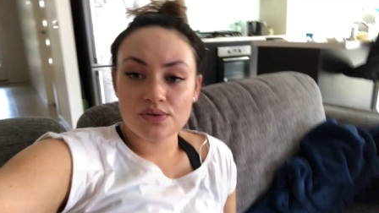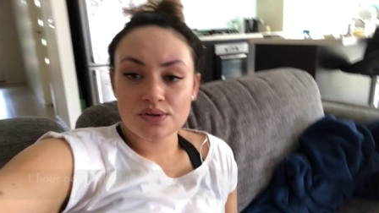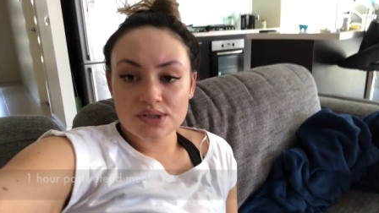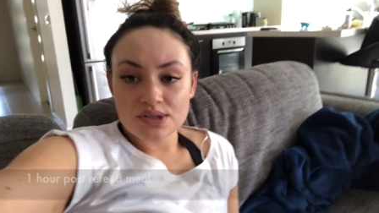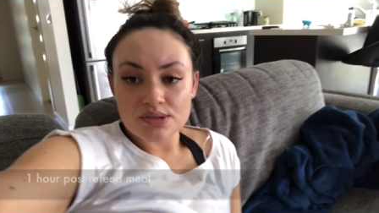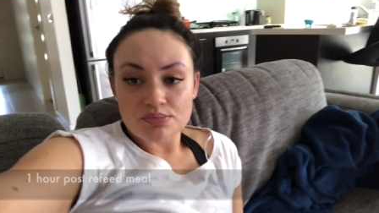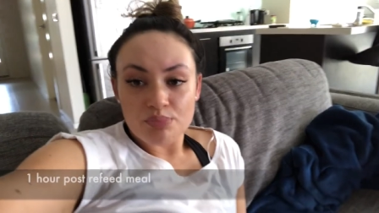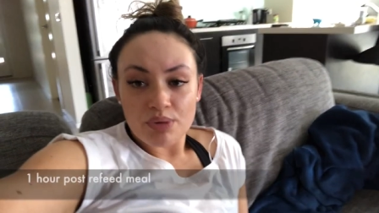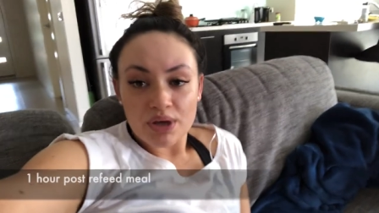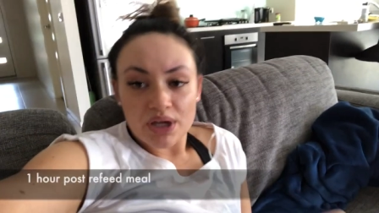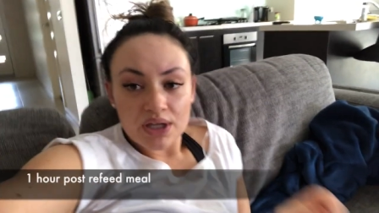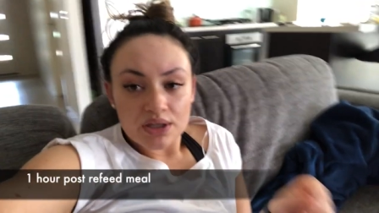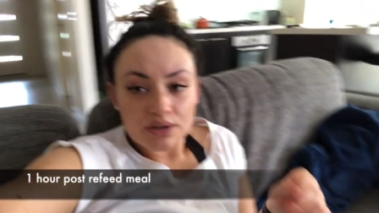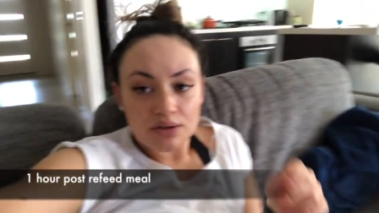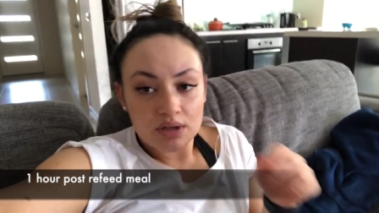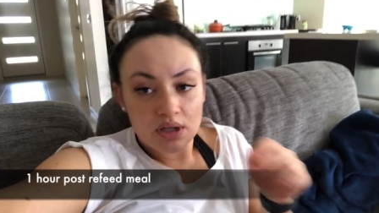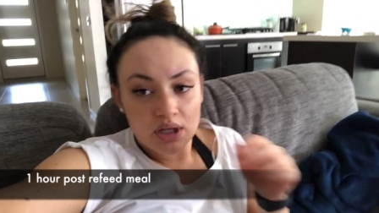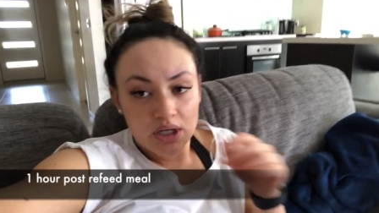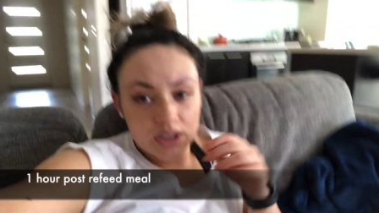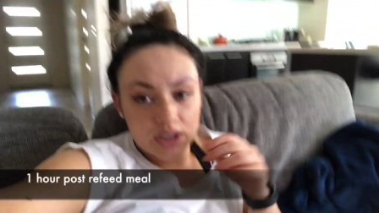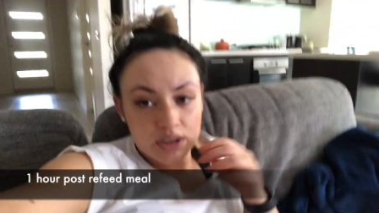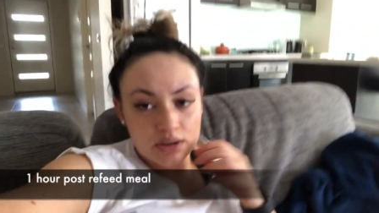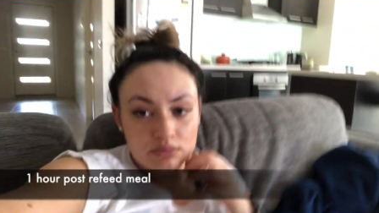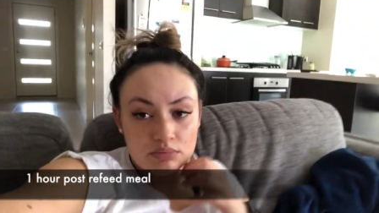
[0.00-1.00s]
So it's been
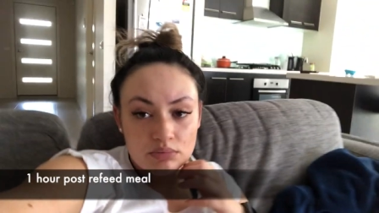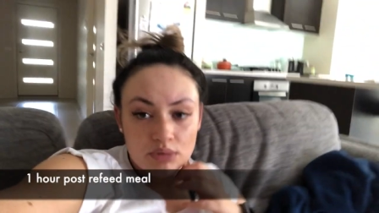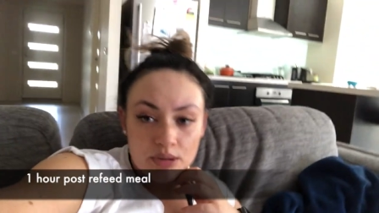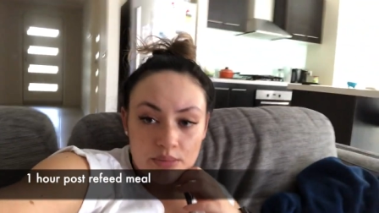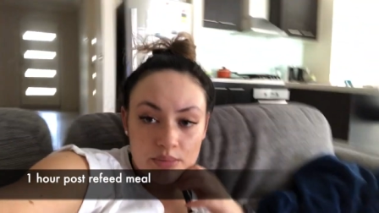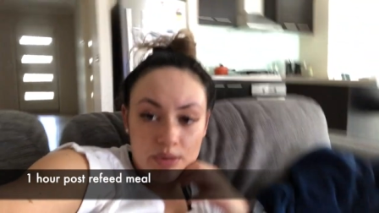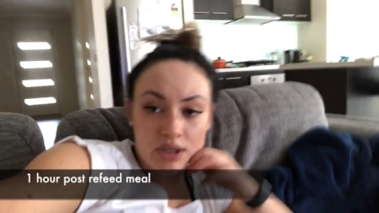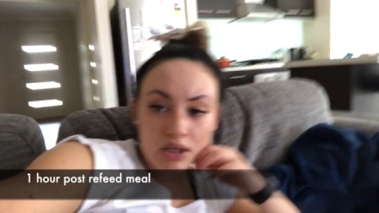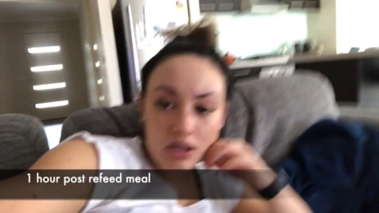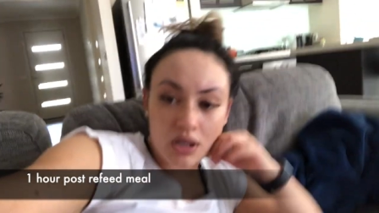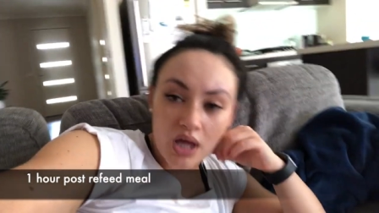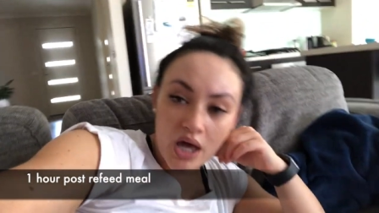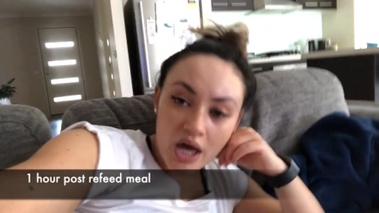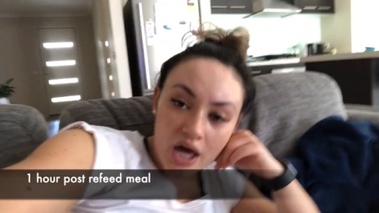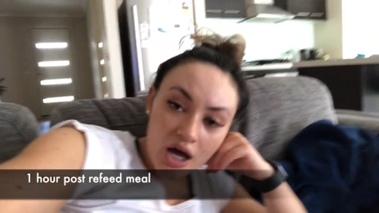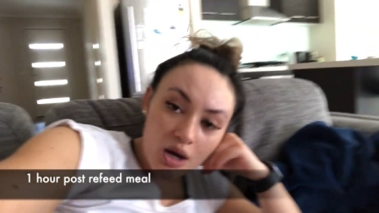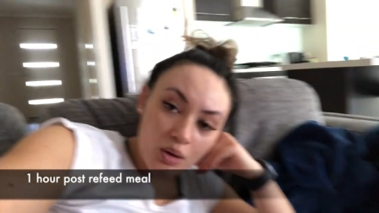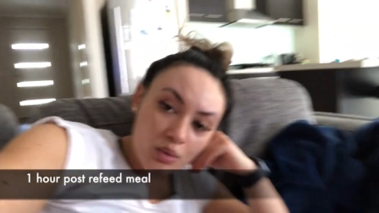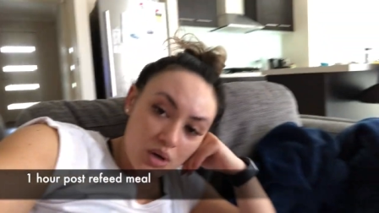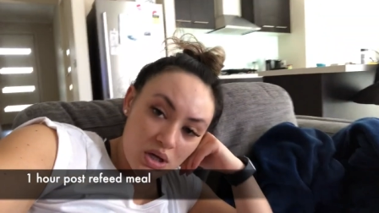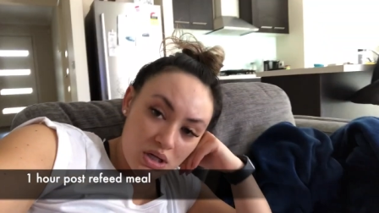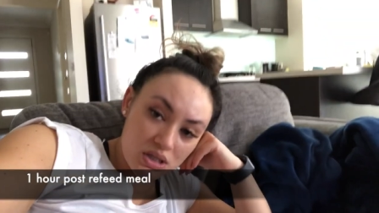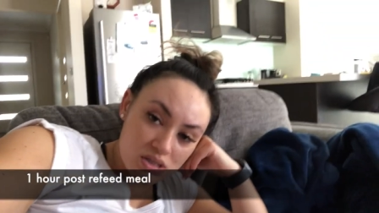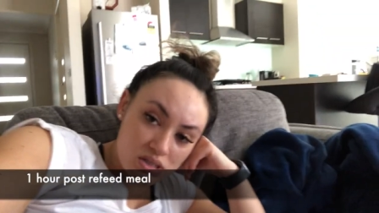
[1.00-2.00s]
like maybe an
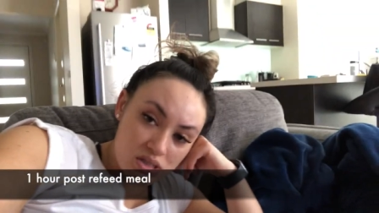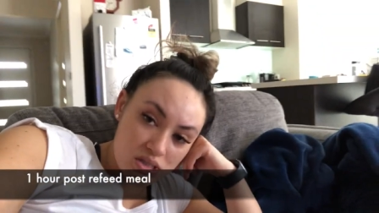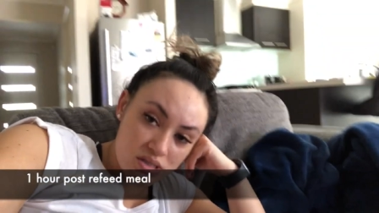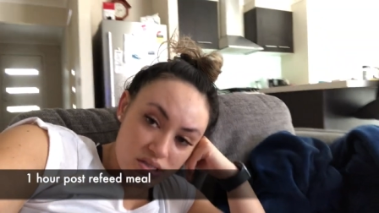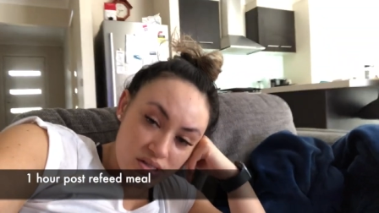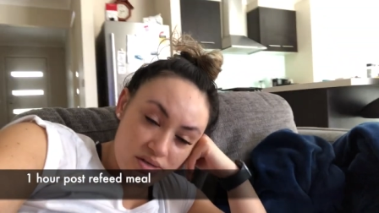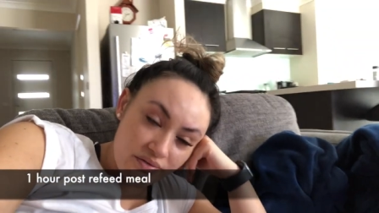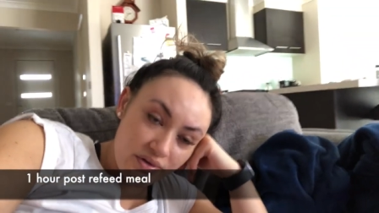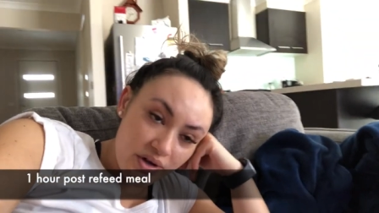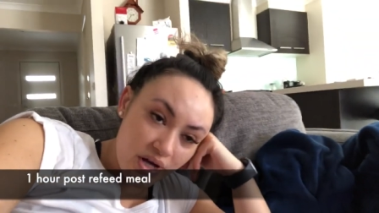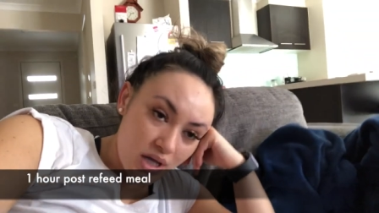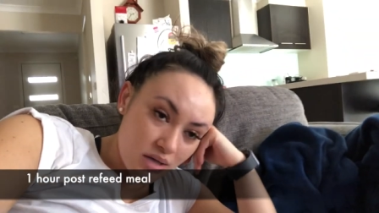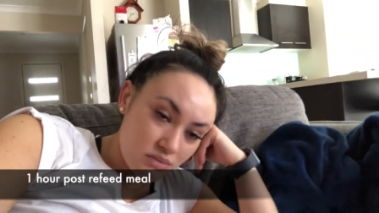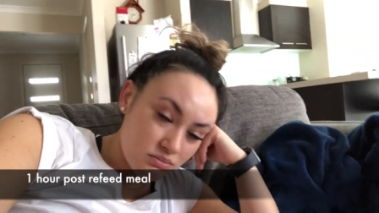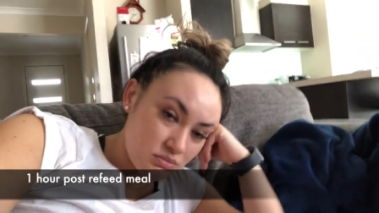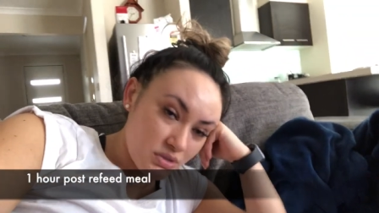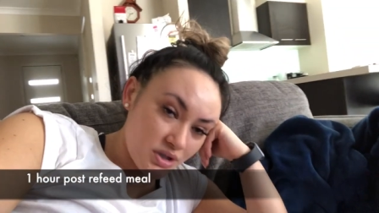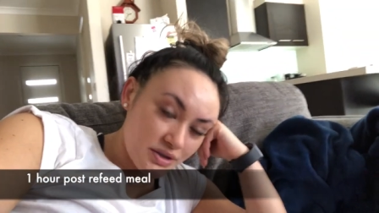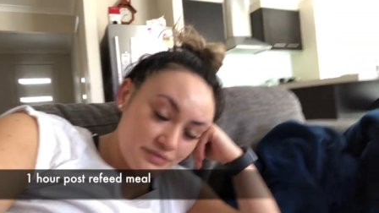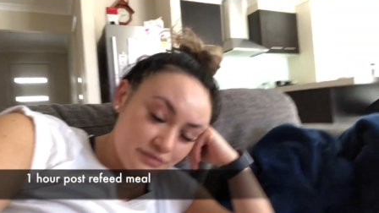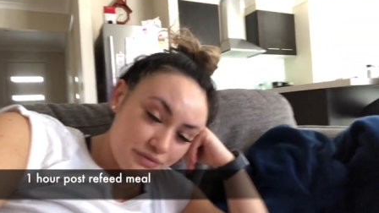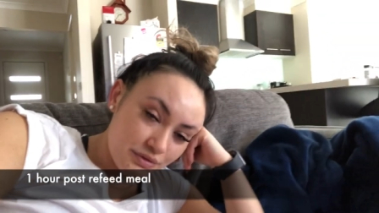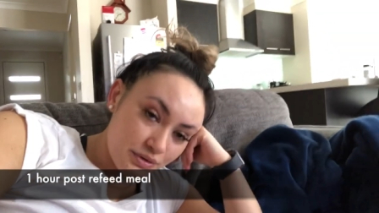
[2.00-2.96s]
hour since I've had my